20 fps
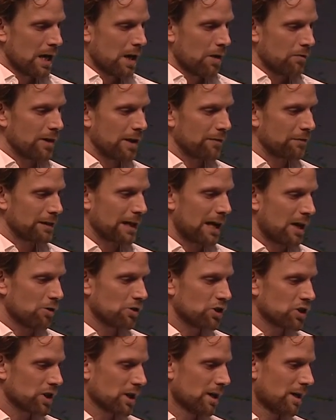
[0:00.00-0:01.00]
We have
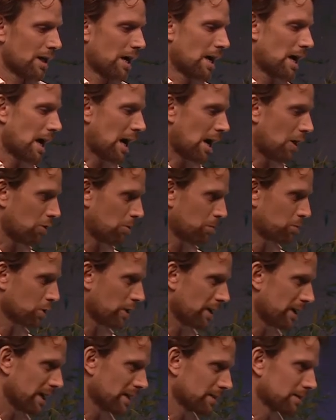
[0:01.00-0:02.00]
launched our
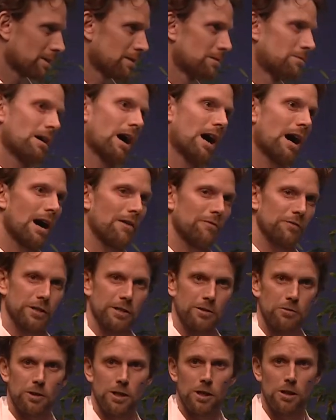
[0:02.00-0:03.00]
product half a
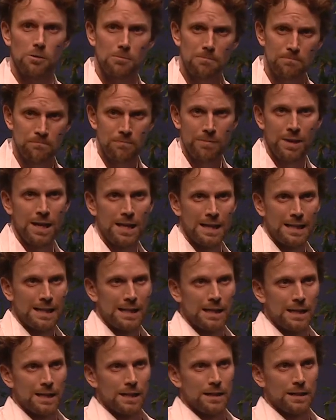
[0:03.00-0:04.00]
year ago.
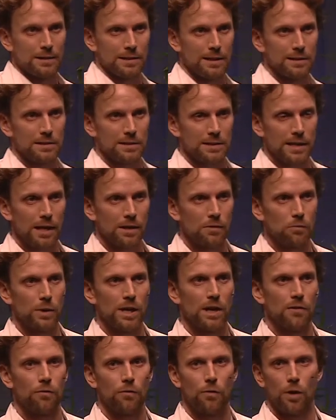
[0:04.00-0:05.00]
Since then, we
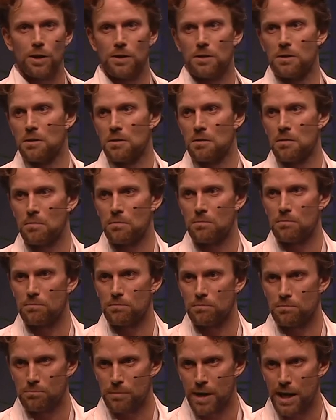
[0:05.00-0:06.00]
have won
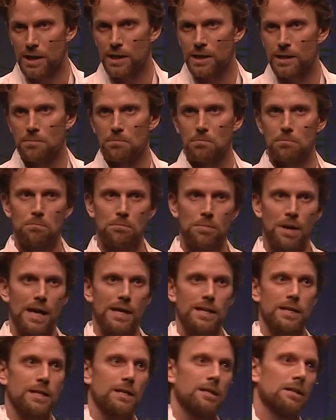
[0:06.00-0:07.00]
many
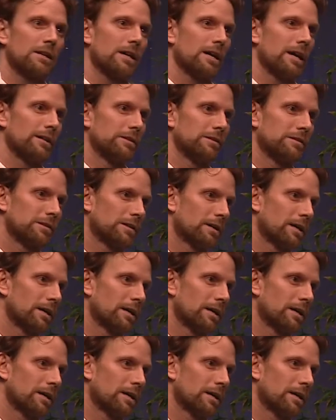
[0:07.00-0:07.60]
paying and